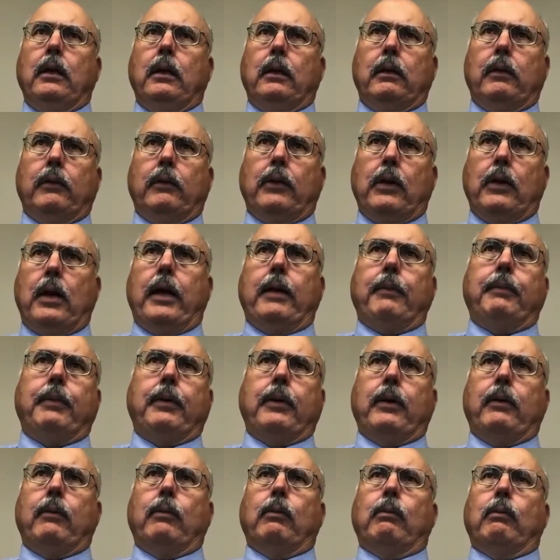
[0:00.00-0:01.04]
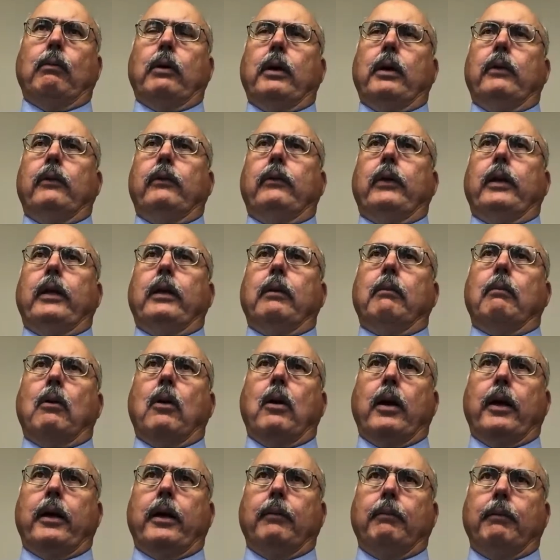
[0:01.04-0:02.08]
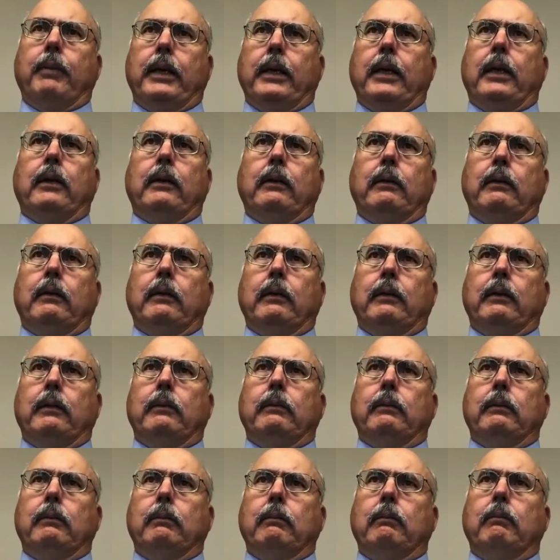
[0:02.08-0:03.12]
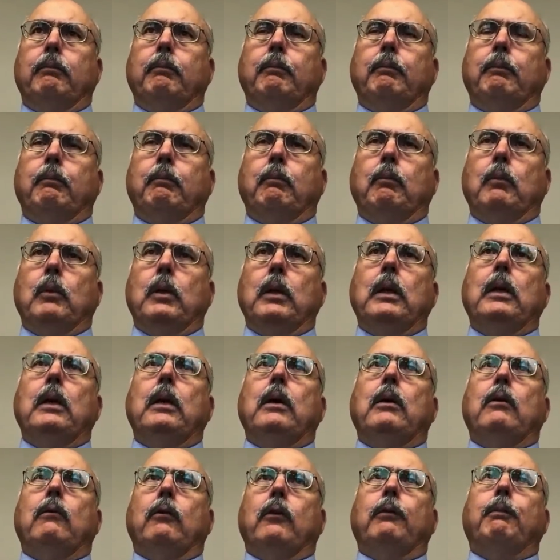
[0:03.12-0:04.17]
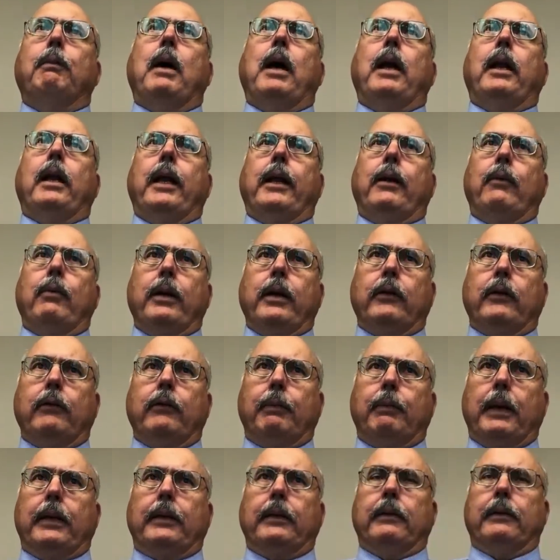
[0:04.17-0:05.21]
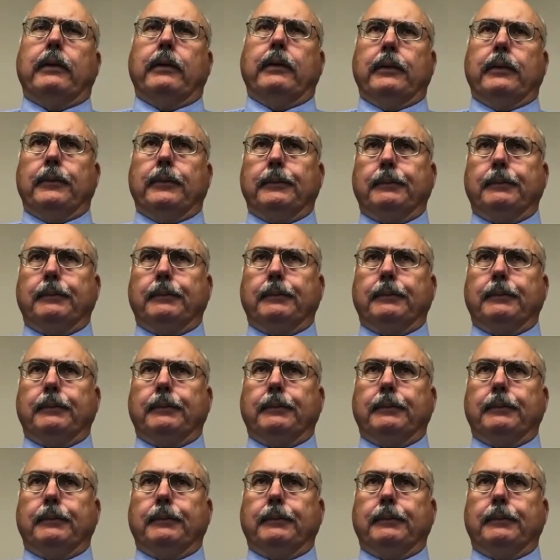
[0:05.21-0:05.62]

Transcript: the time period when we're going to see the market begin to respond like we expect it to.